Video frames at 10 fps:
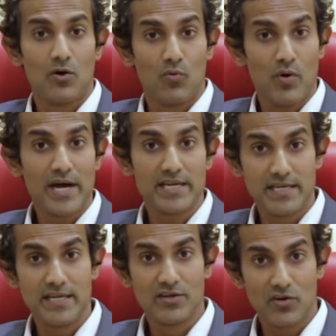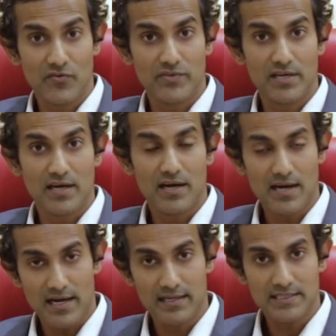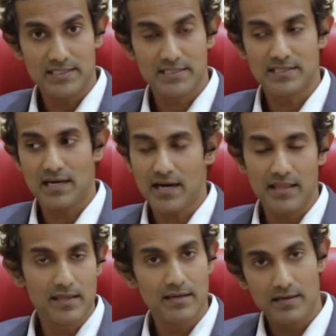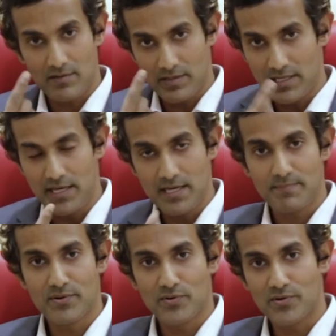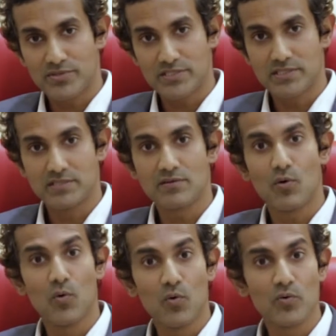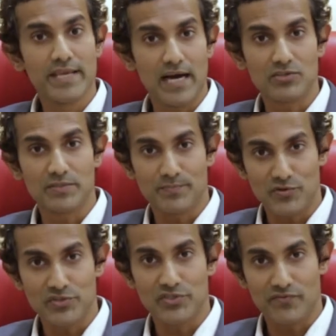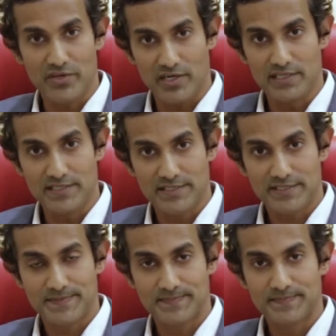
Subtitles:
widening of the eyelids either on the inner portion or the outer portion of the eyelids.